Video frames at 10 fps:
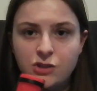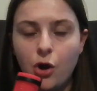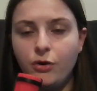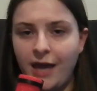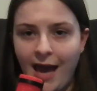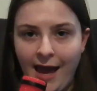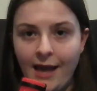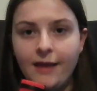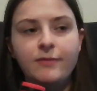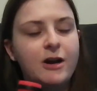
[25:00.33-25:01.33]
is
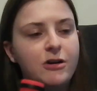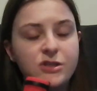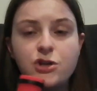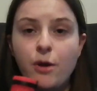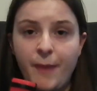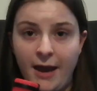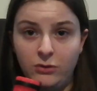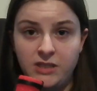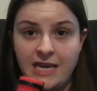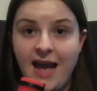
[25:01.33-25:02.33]
okay. There is no
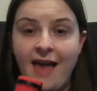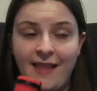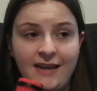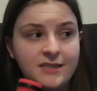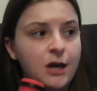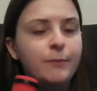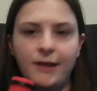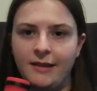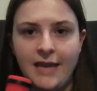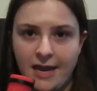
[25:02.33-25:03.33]
penalty, and that is
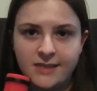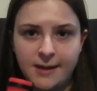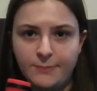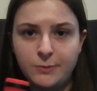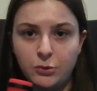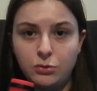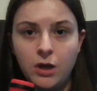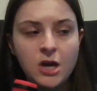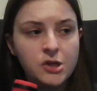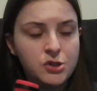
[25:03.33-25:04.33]
completely acceptable
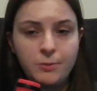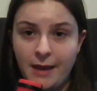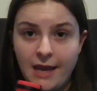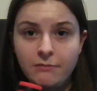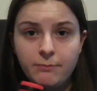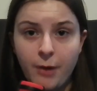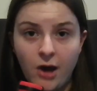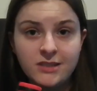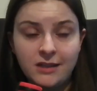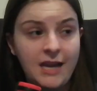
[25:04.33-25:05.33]
to me
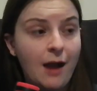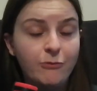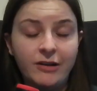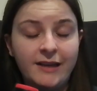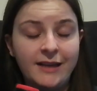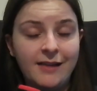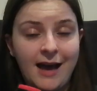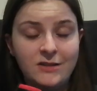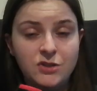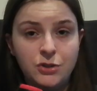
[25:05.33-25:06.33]
personally. I'm really
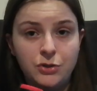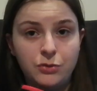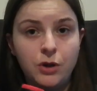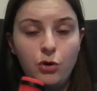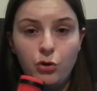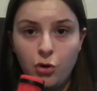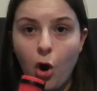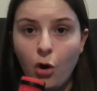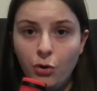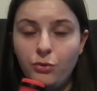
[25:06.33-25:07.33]
glad to
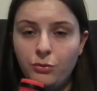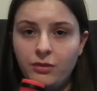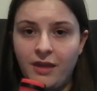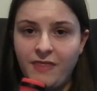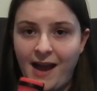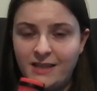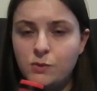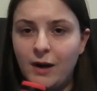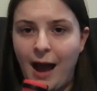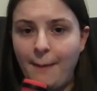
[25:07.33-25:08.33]
know that that
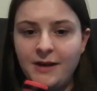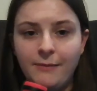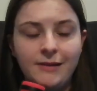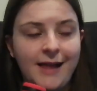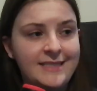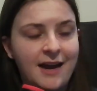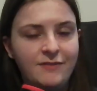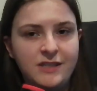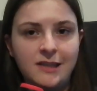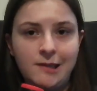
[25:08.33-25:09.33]
is what happened. I'm glad to
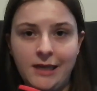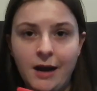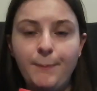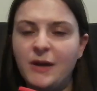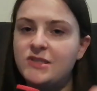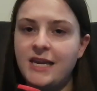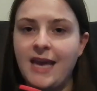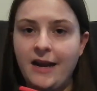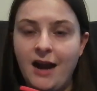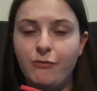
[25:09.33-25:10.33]
have this cleared up because,
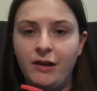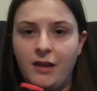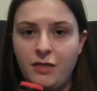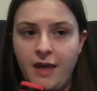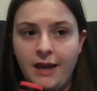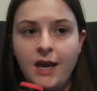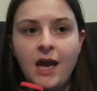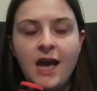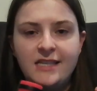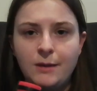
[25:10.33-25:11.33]
again, I really
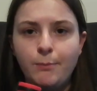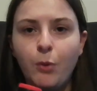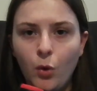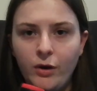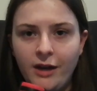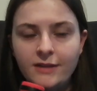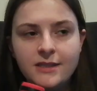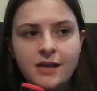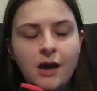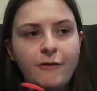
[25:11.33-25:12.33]
think it's
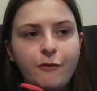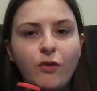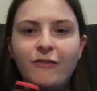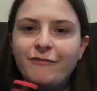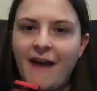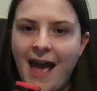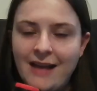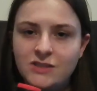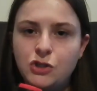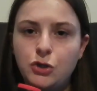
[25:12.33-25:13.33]
important for the
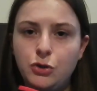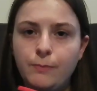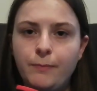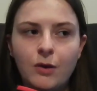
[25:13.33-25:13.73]
fans to